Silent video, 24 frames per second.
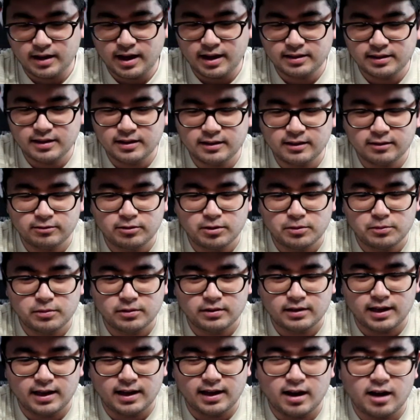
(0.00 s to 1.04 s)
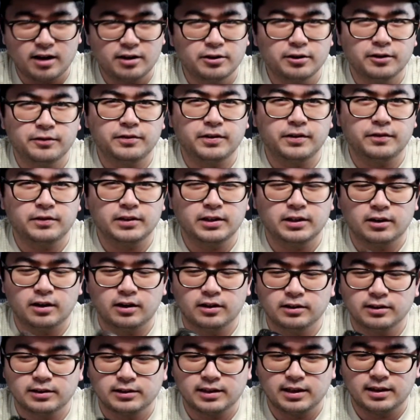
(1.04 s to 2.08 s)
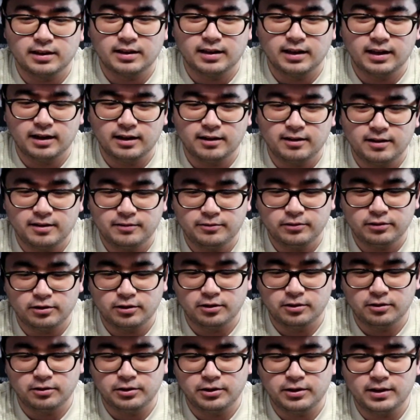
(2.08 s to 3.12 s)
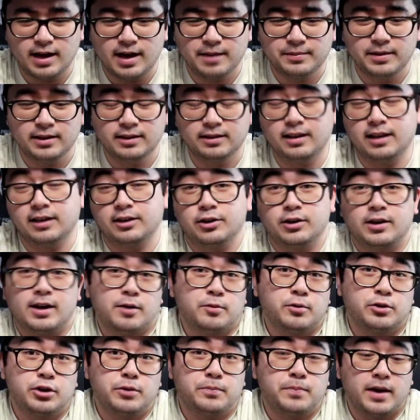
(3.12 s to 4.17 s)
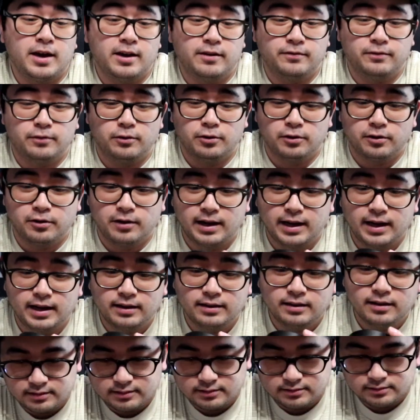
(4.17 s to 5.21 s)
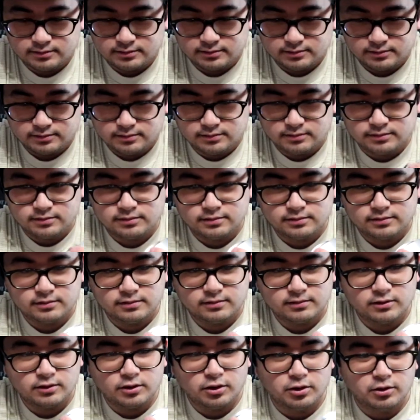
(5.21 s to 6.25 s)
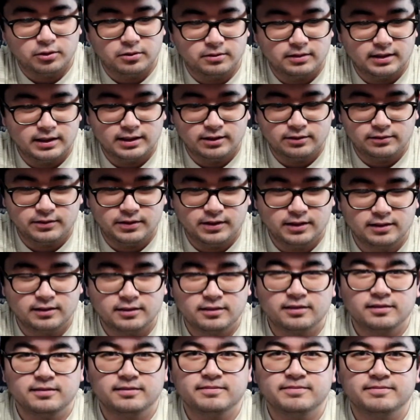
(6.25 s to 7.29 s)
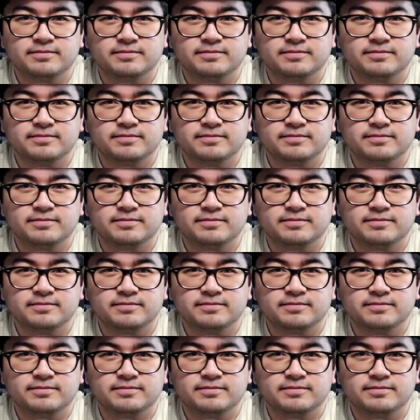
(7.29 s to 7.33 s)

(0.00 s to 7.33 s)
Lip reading: I think this one was like under $50, I think. So you get what you pay for, right? Oh, this feels...